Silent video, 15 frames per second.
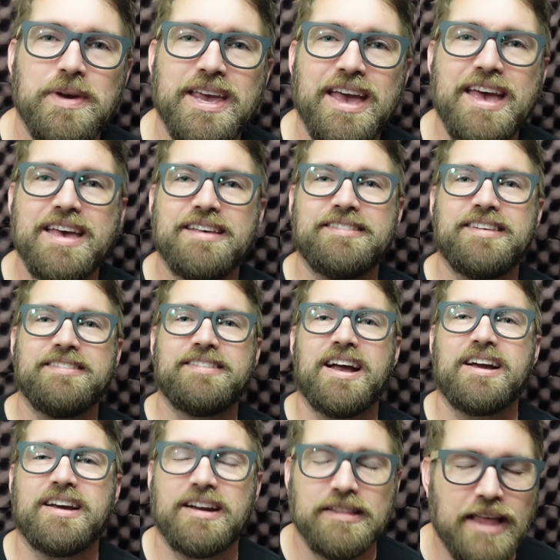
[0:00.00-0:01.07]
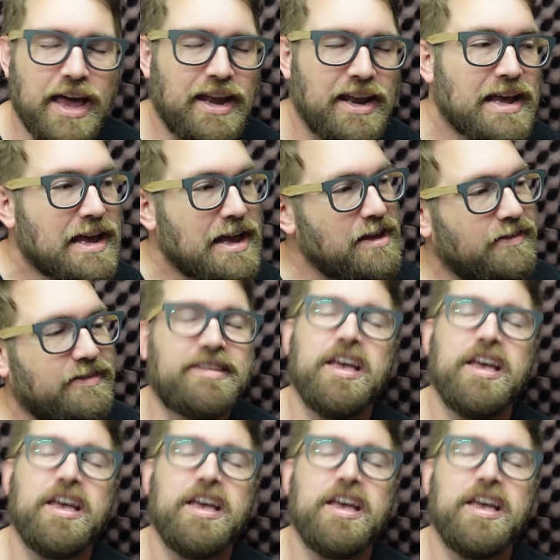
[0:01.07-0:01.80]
he is. He's not going to let his